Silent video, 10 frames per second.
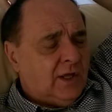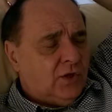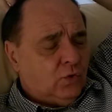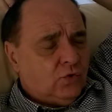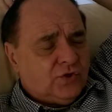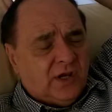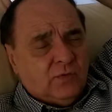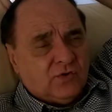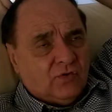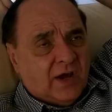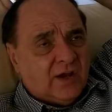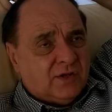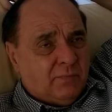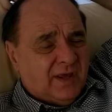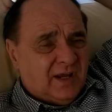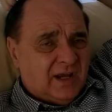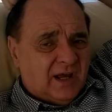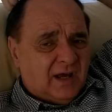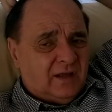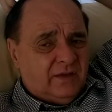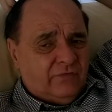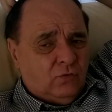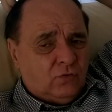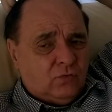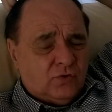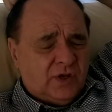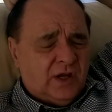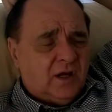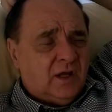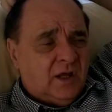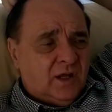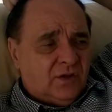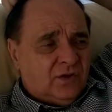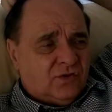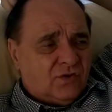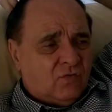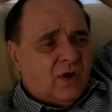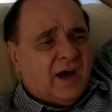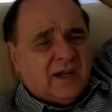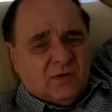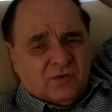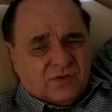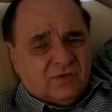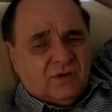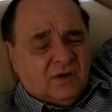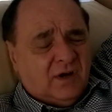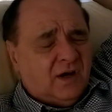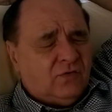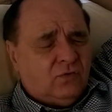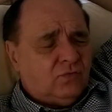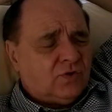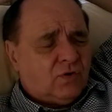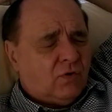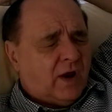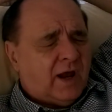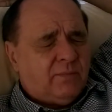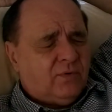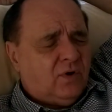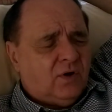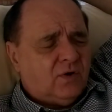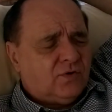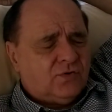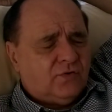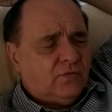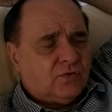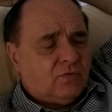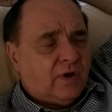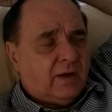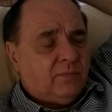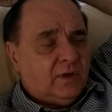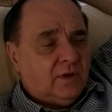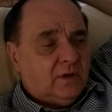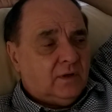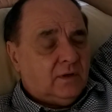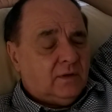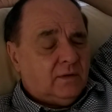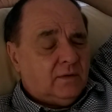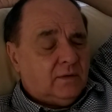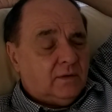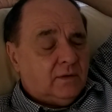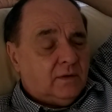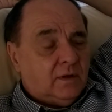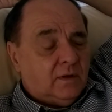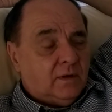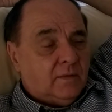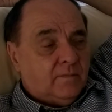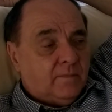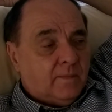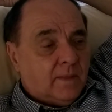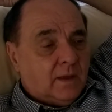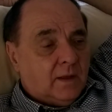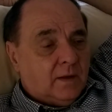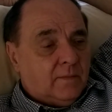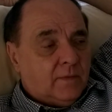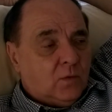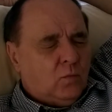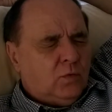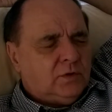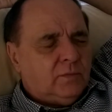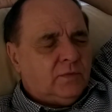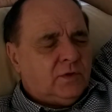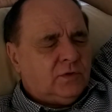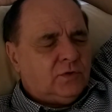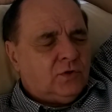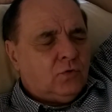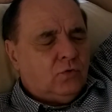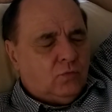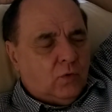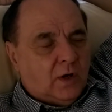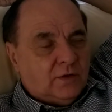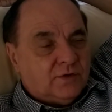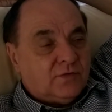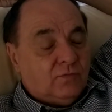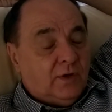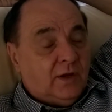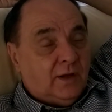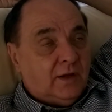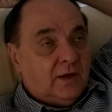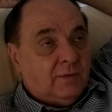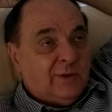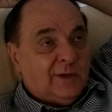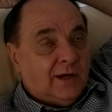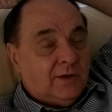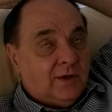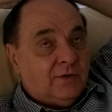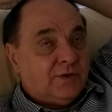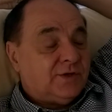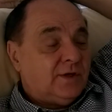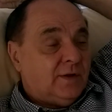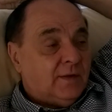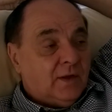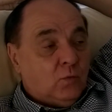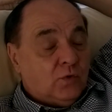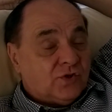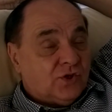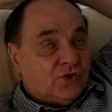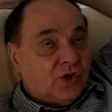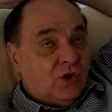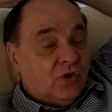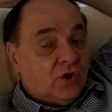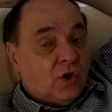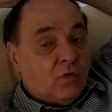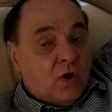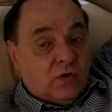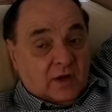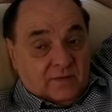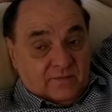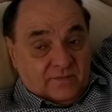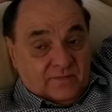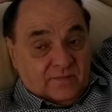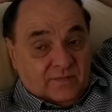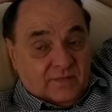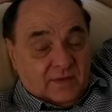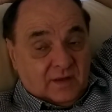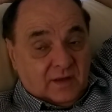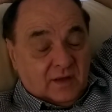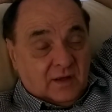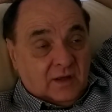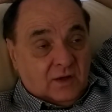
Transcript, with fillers: The Cortina was regarded as a better car, the Ford Cortina. The Torana yeah. was, uh, I thought, Rubbish. was crap. Oh, stupid as crap. And what about an expensive car? What was an expensive car then? Well, the, the, the good ones, really, I mean, I know it's was the Toyota Corona how much were they?